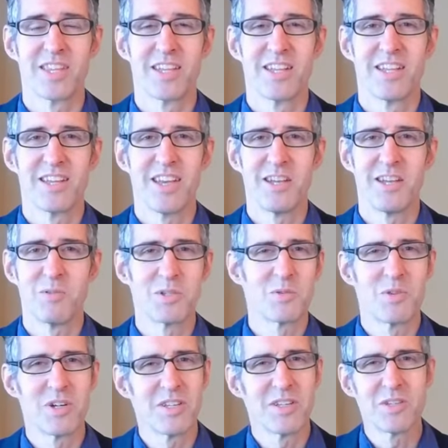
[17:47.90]
And it was one
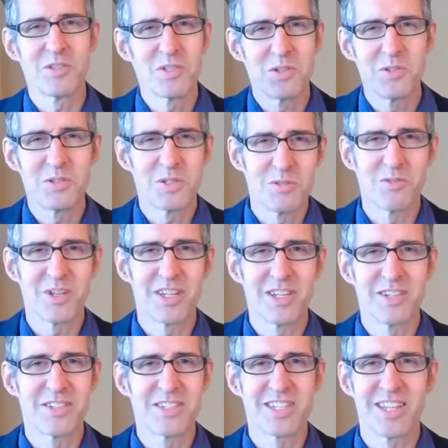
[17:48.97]
of those YouTube
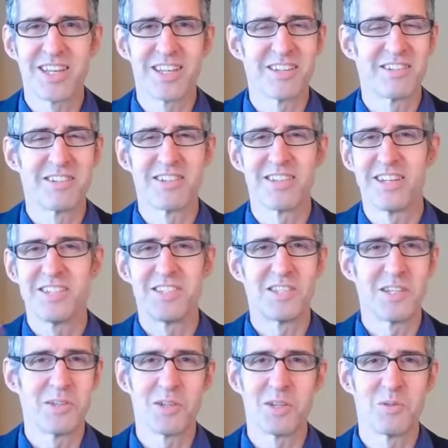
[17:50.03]
videos that a
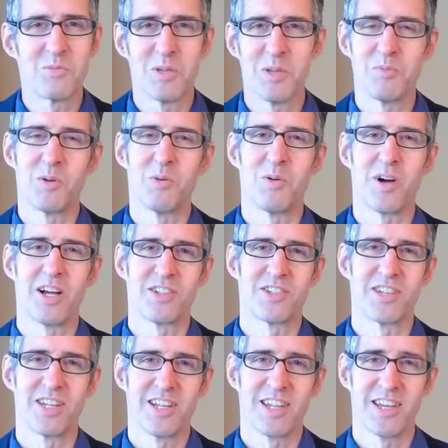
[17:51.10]
zillion people watched
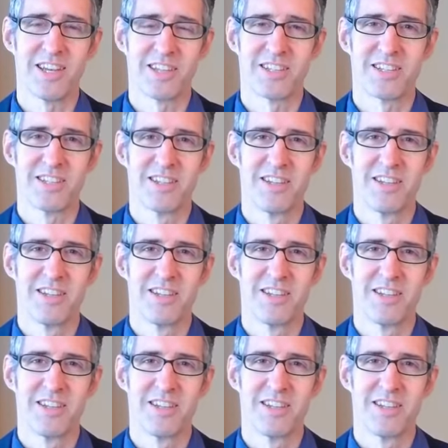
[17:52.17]
and liked.